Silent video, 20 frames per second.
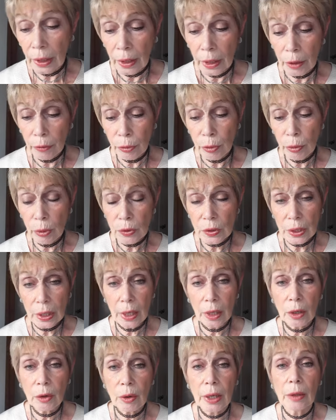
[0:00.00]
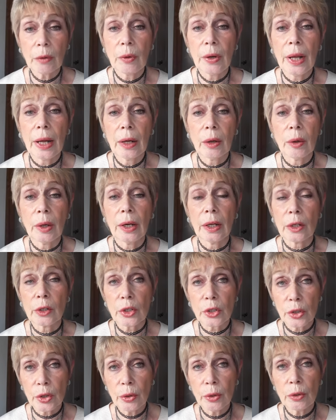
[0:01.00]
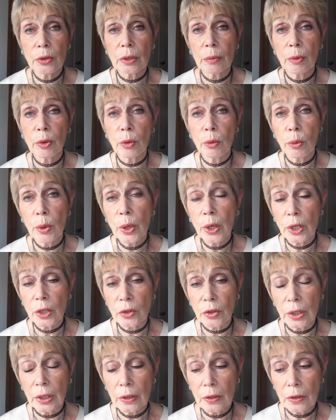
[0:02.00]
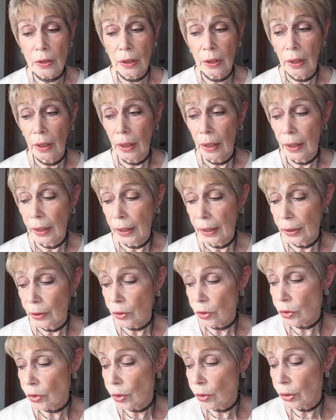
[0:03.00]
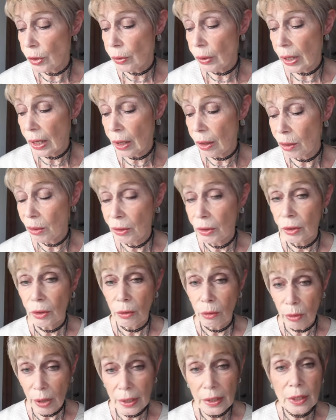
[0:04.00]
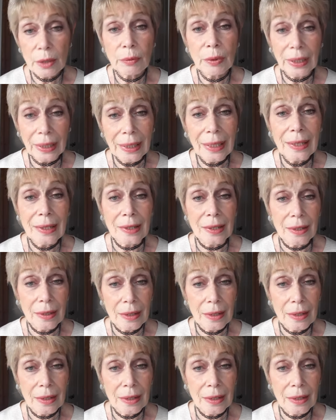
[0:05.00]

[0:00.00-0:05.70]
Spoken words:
If you want to hang around now, I'll show you some of the worksheets and show you how relatively easy